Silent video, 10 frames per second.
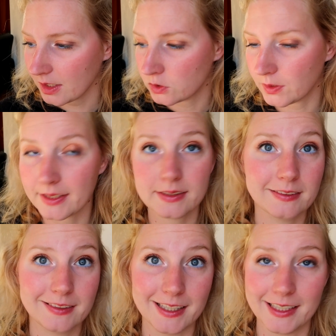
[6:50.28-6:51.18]
So that is
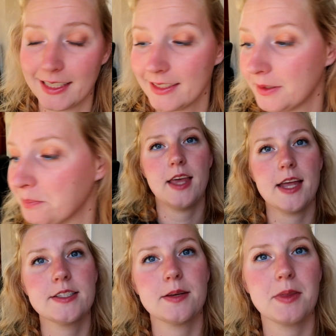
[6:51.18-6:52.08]
staying in.
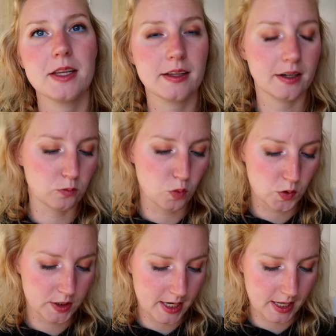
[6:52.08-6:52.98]
Then something that I
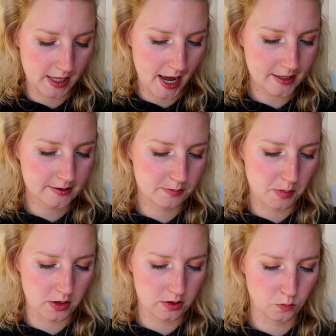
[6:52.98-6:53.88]
rolled in last
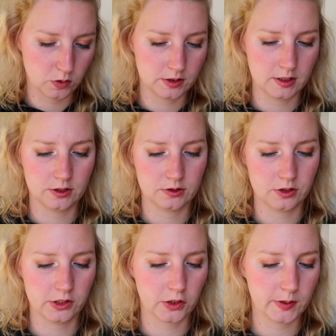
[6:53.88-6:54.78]
month was this
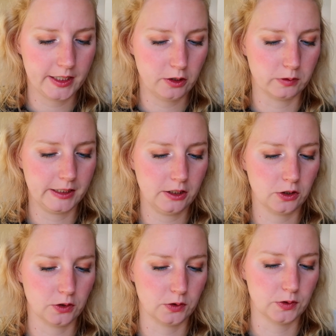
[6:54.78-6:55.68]
Yori Green
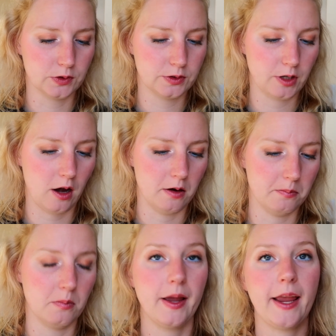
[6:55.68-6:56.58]
Curls
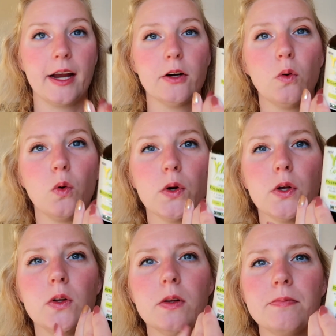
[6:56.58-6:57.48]
hair
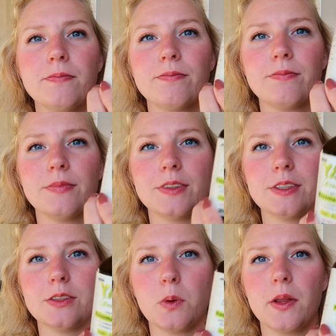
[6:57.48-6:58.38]
oil.
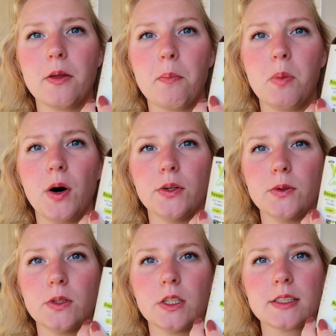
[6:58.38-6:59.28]
This is what the
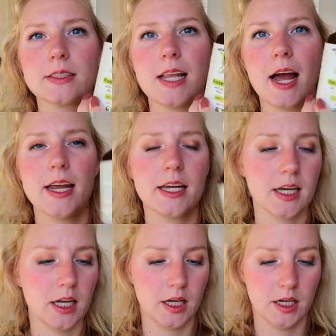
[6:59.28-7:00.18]
bottle looks
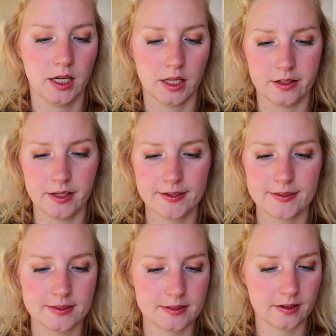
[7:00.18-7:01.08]
like.
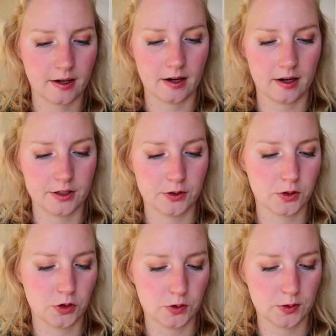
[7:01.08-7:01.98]
This you
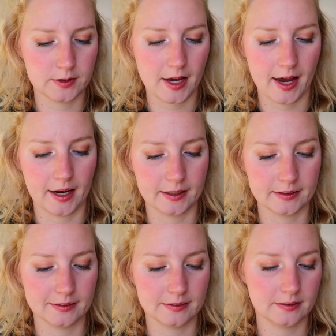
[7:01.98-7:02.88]
can use
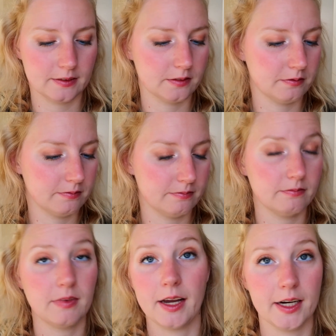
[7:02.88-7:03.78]
as
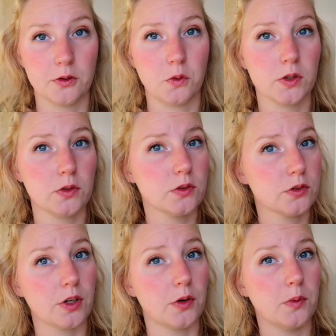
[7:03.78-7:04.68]
a hair oil,
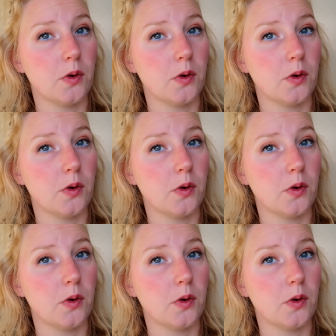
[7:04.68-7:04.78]
so